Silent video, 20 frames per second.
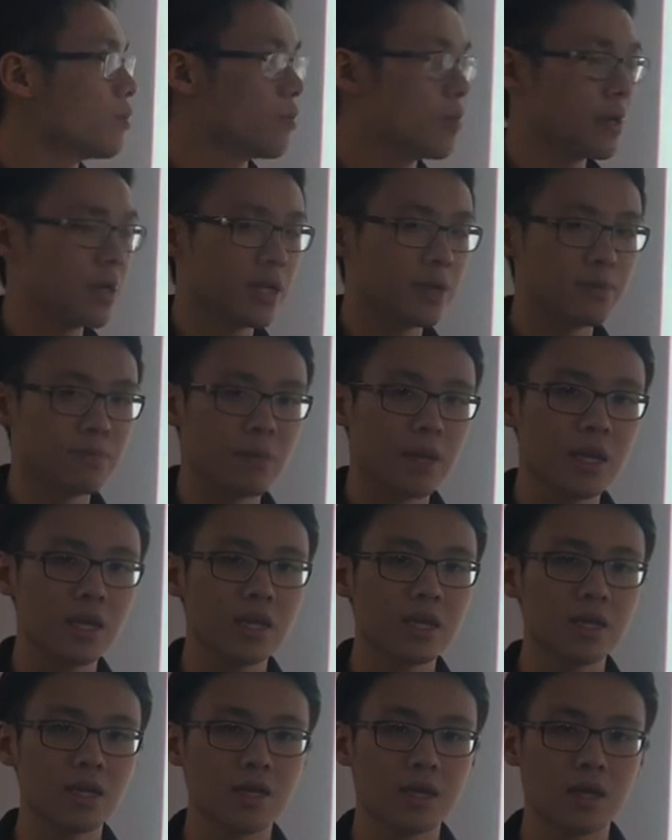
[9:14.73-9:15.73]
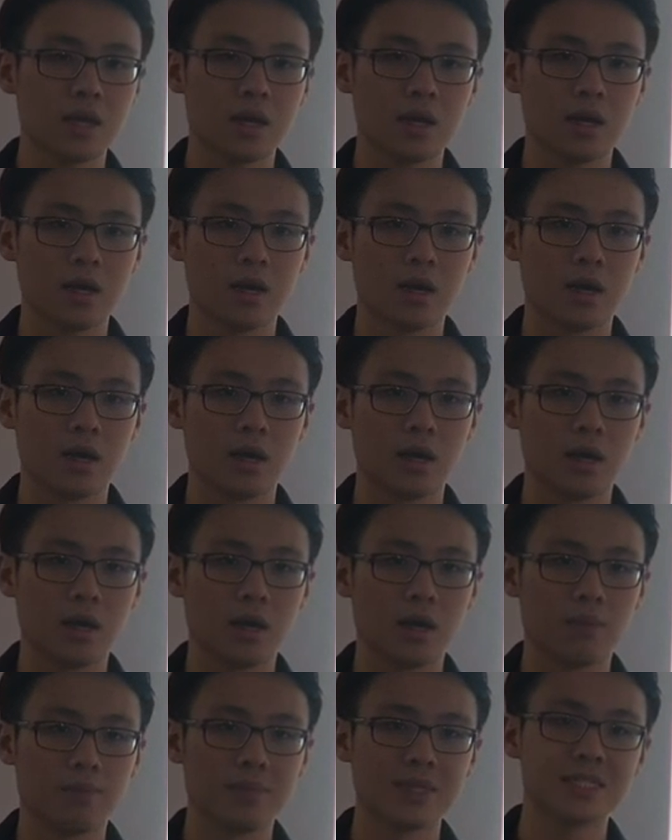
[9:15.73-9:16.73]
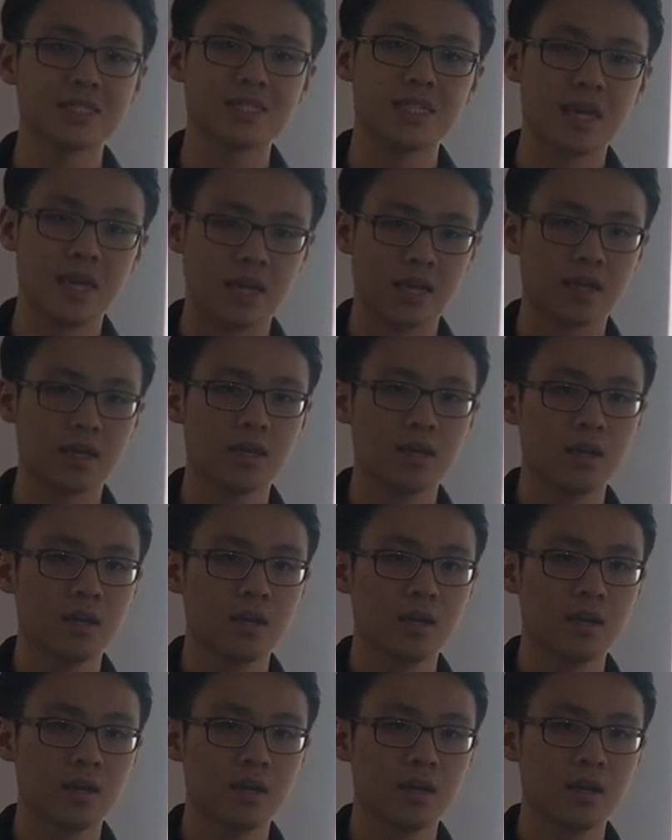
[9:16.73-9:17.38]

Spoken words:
we may mistake